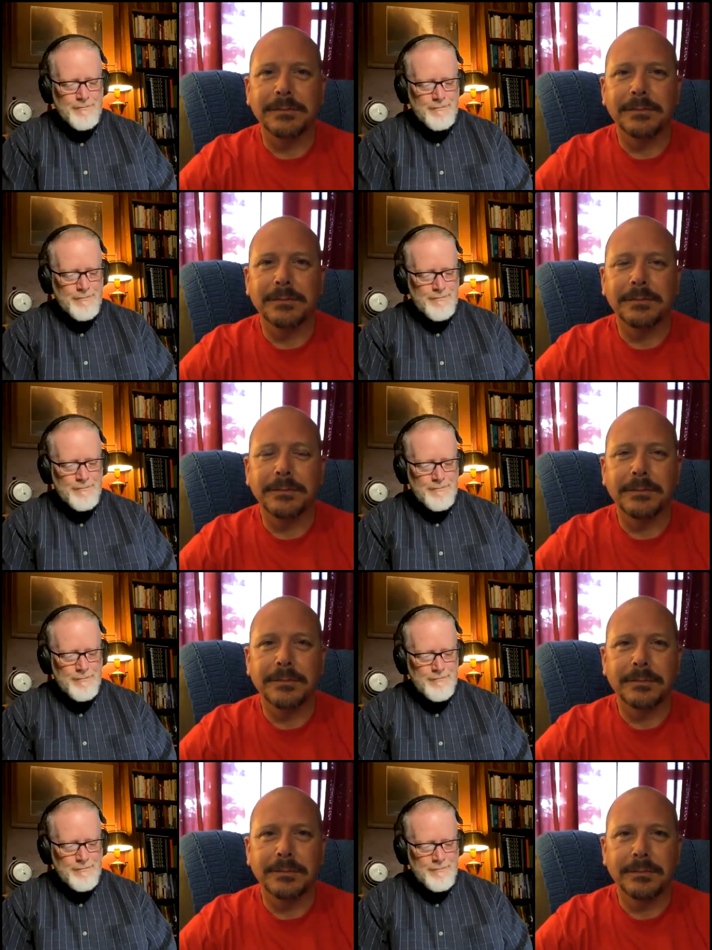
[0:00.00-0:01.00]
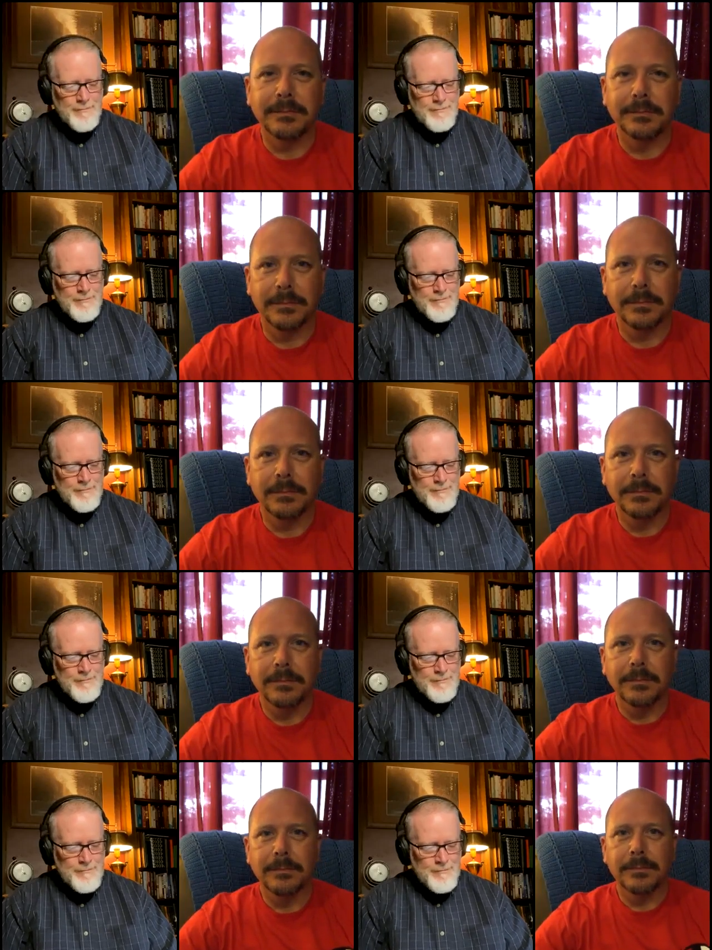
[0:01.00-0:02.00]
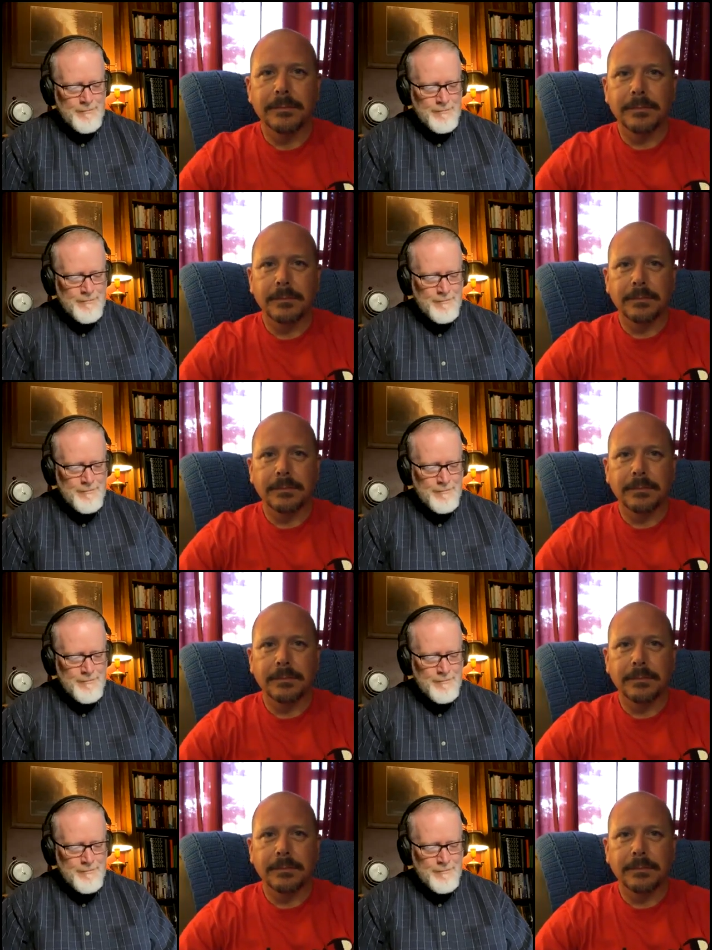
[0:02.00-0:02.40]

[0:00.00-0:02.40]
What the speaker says: No one is speaking in this clip.